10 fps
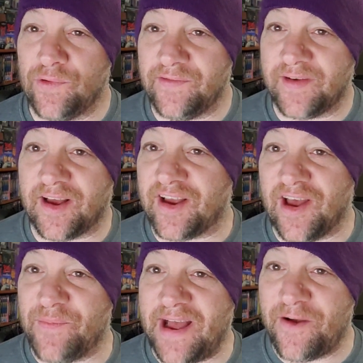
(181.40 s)
would have
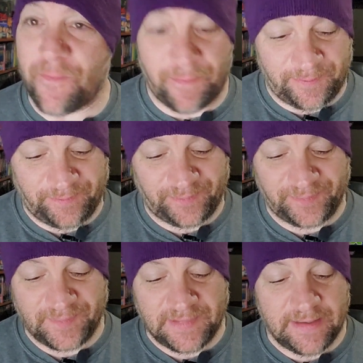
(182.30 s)
come out.
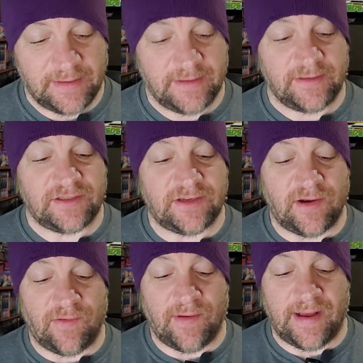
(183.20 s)

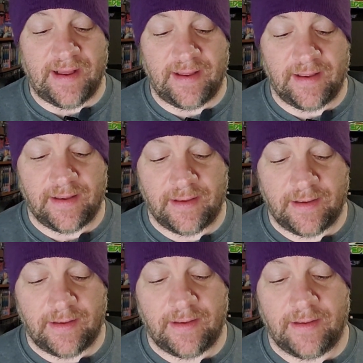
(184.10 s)
So,
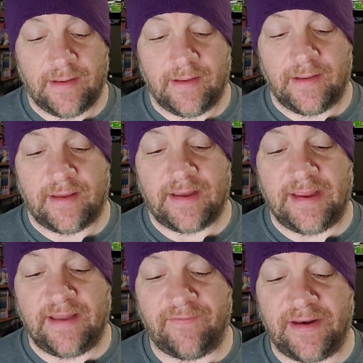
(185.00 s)

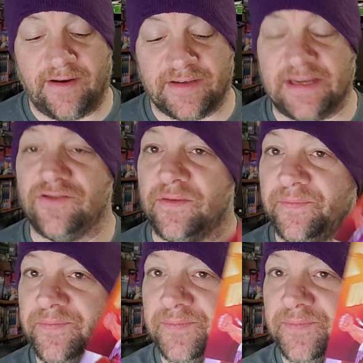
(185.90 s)
again, Vinegar Syndrome,